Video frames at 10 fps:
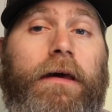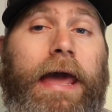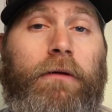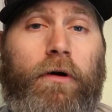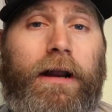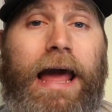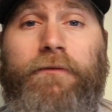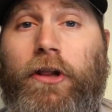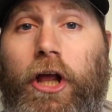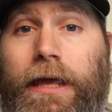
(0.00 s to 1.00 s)
And we're going to
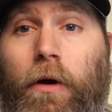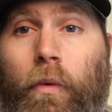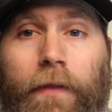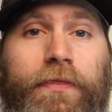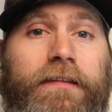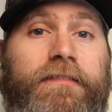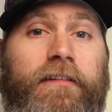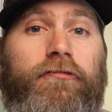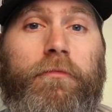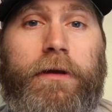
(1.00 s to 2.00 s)
have a look at what this
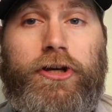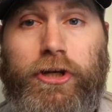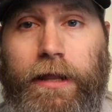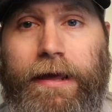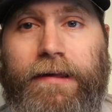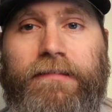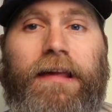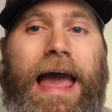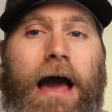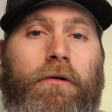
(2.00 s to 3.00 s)
distribution is,
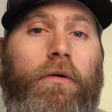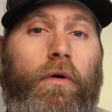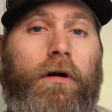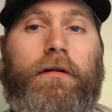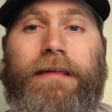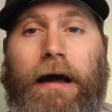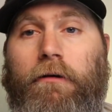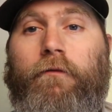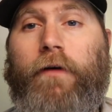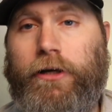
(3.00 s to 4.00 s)
how it works,
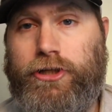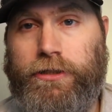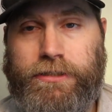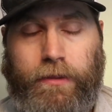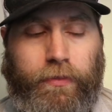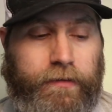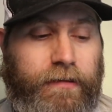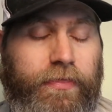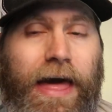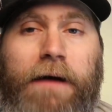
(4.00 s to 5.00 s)
how it functions, and things
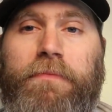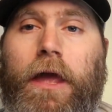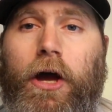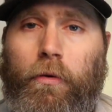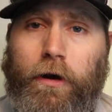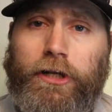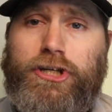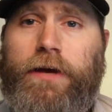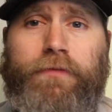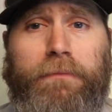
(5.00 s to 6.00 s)
like that. We're going
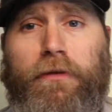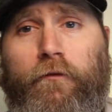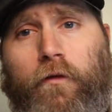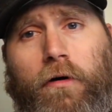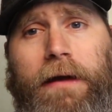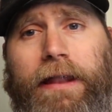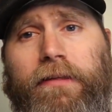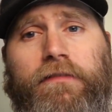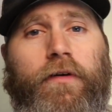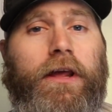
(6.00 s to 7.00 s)
to shift up the format in
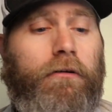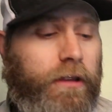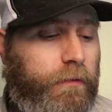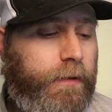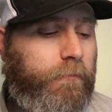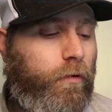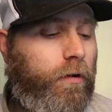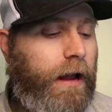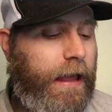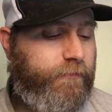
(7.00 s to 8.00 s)
this video a little bit
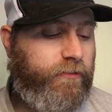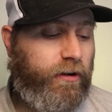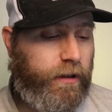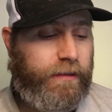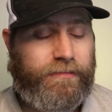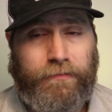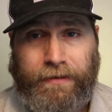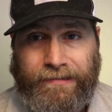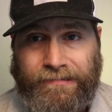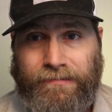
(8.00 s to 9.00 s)
more. I had took in some
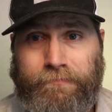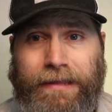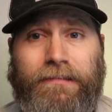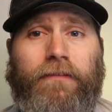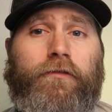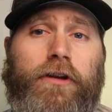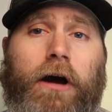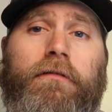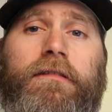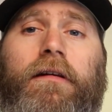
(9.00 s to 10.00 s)
extensive
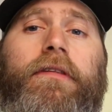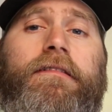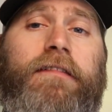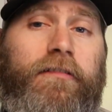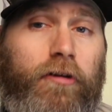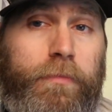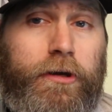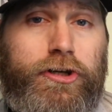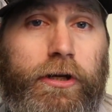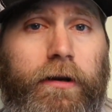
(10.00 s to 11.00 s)
notes on this
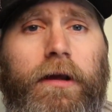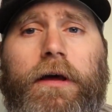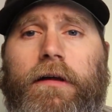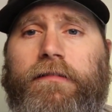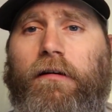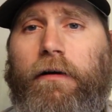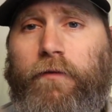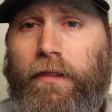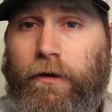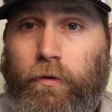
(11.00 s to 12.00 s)
distribution, so I
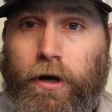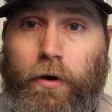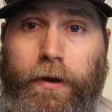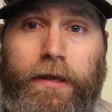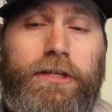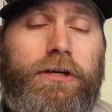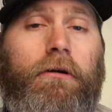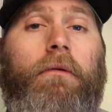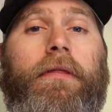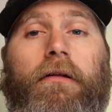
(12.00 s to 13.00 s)
feel like we're going
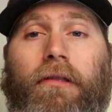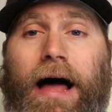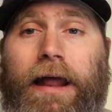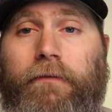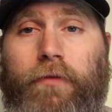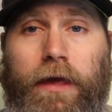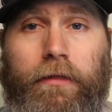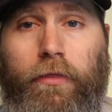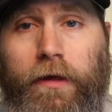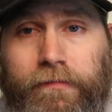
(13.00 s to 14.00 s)
into it with a lot of the
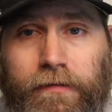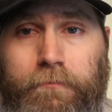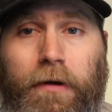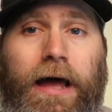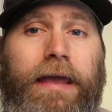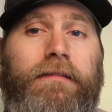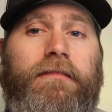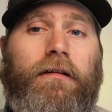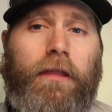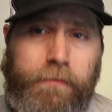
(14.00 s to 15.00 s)
other things in mind.
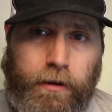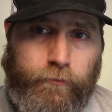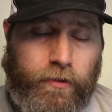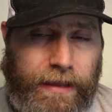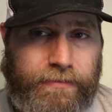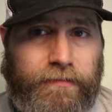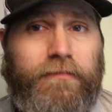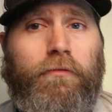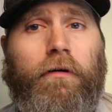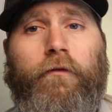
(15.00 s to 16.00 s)
So let me know if you like
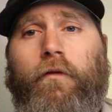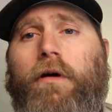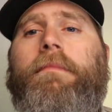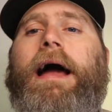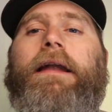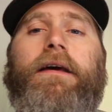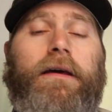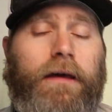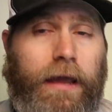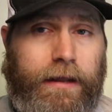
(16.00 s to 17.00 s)
this newer format,
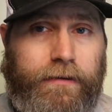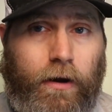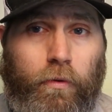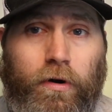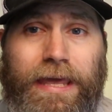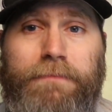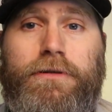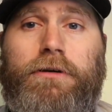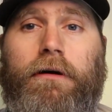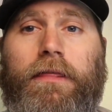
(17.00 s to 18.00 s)
and uh, we'll
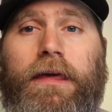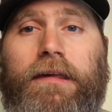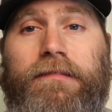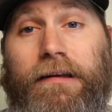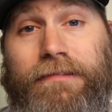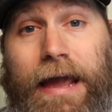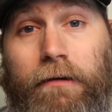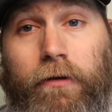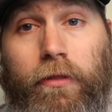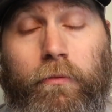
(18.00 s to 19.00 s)
keep doing these
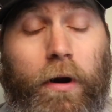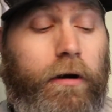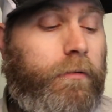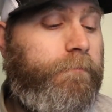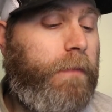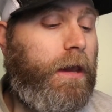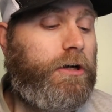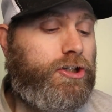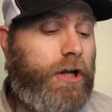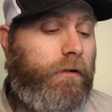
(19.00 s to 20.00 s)
down the road.
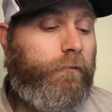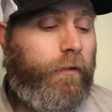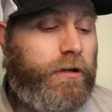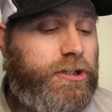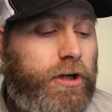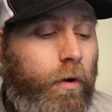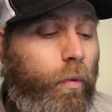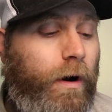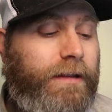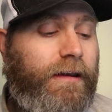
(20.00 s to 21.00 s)
So first,
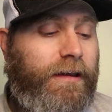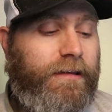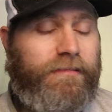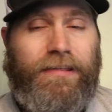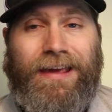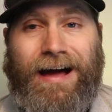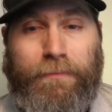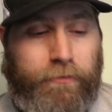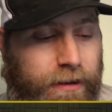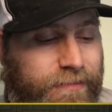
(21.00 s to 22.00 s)
what is the
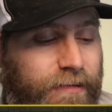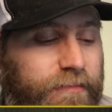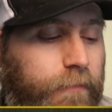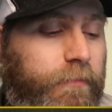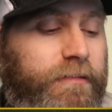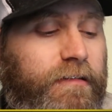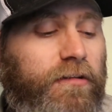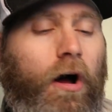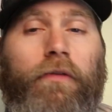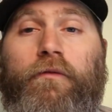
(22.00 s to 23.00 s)
operating system? This is
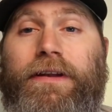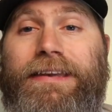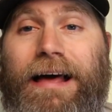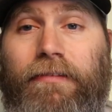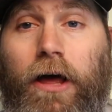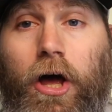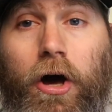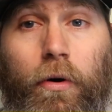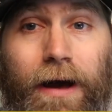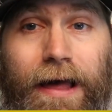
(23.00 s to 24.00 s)
called Vanilla
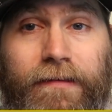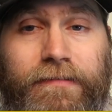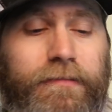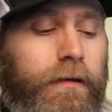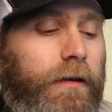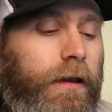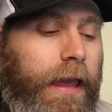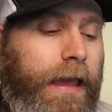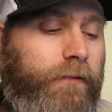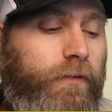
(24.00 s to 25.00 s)
OS.
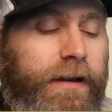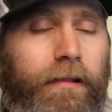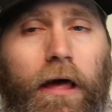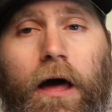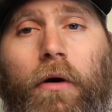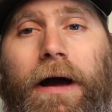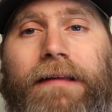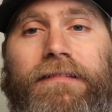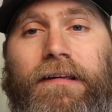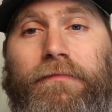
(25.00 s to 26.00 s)
And Vanilla
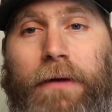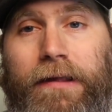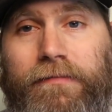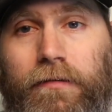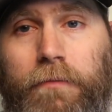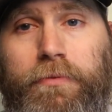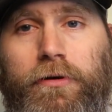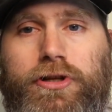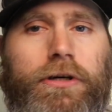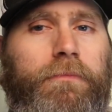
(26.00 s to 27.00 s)
OS is based on
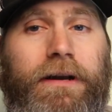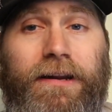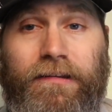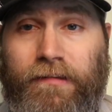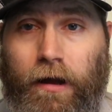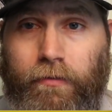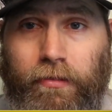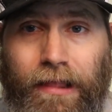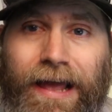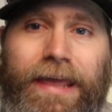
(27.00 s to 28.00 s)
Ubuntu, but it is
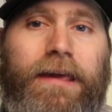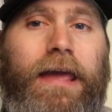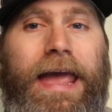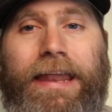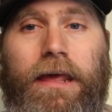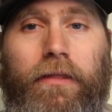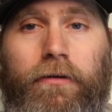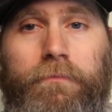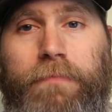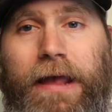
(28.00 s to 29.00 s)
unlike any
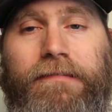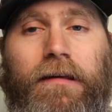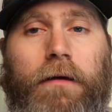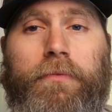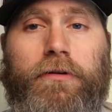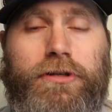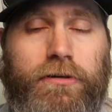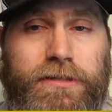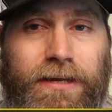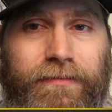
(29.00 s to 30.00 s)
other basic
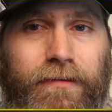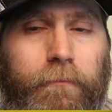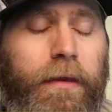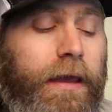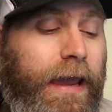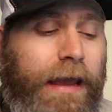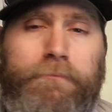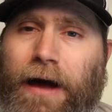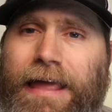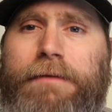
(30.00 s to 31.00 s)
Ubuntu system.
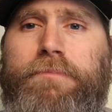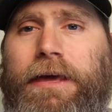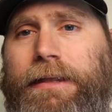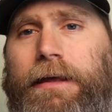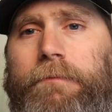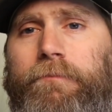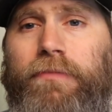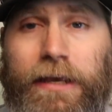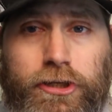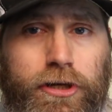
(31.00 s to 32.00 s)
In my opinion,
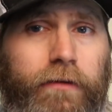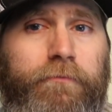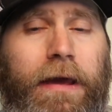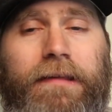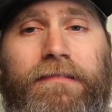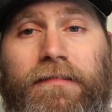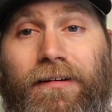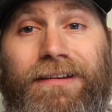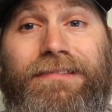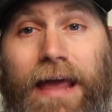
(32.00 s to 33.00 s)
they should have based this
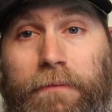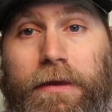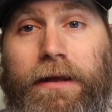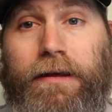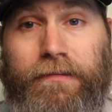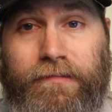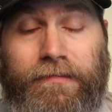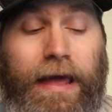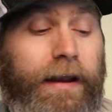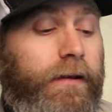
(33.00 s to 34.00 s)
on Debian
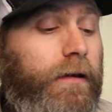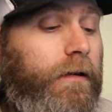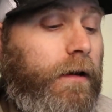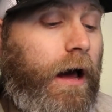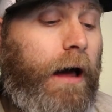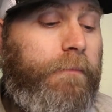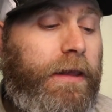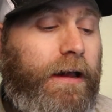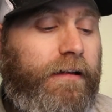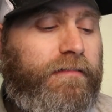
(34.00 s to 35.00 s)
instead uh,
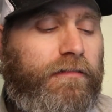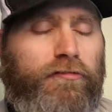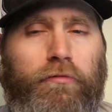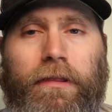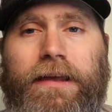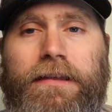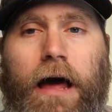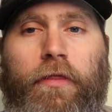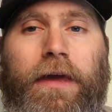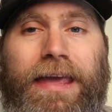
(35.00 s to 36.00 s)
because there's really
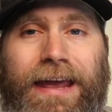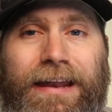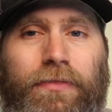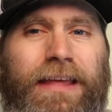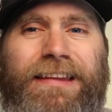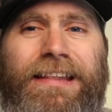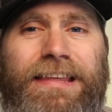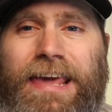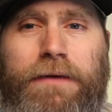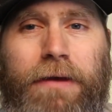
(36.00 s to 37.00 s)
nothing in it. They
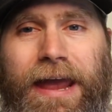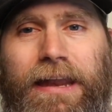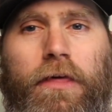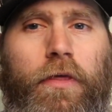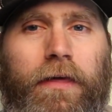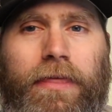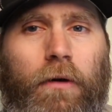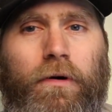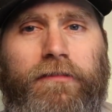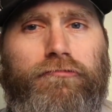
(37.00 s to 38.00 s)
didn't keep anything
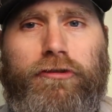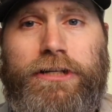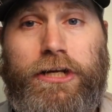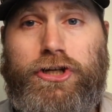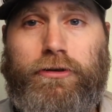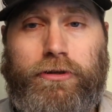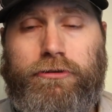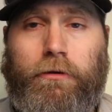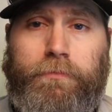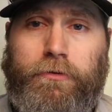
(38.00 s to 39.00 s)
that was traditional
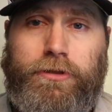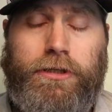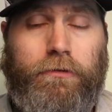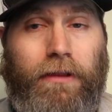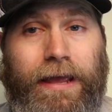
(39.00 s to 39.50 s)
to Ubuntu.